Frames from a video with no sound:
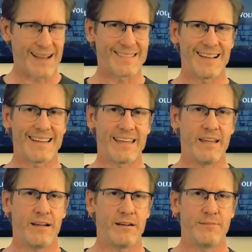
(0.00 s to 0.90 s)
like
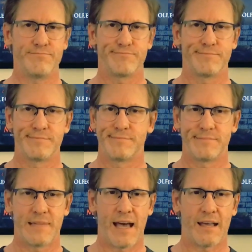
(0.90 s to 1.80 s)
gear,
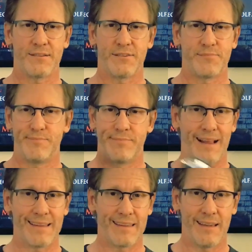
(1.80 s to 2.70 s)
dads
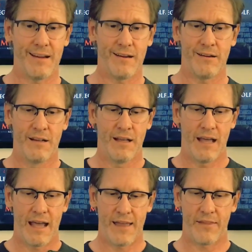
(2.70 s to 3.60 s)
like gear,
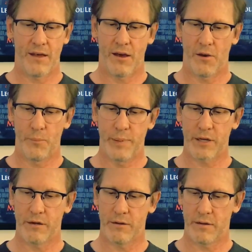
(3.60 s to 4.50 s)
and
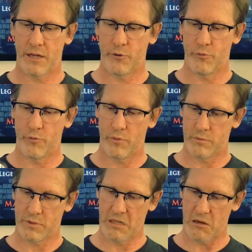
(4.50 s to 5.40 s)
bigger and
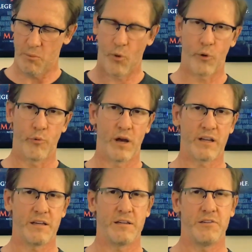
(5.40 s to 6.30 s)
more
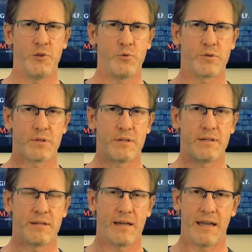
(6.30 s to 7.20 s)
rugged
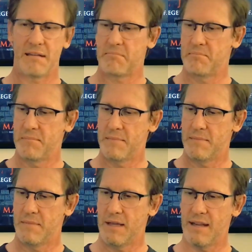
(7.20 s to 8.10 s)
usually, and
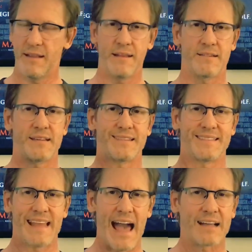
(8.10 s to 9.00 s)
anything that says
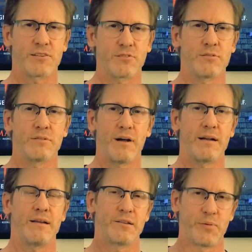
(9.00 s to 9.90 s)
tactical on
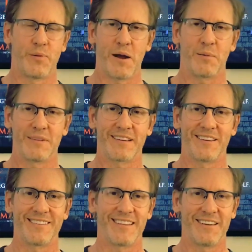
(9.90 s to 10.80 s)
it is probably a
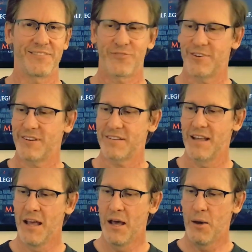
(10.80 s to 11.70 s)
good gift for us.
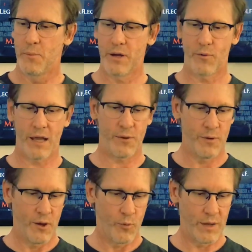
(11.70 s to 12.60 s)
But anyway,
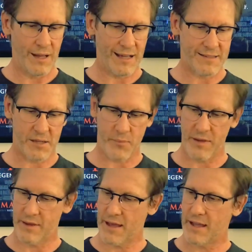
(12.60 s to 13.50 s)
we like something
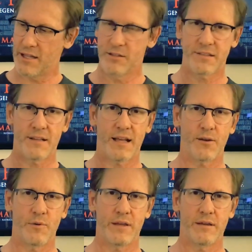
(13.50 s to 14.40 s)
that it looks like
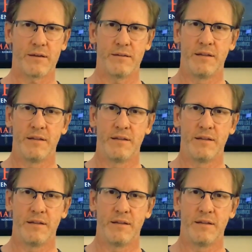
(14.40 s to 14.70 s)
we could,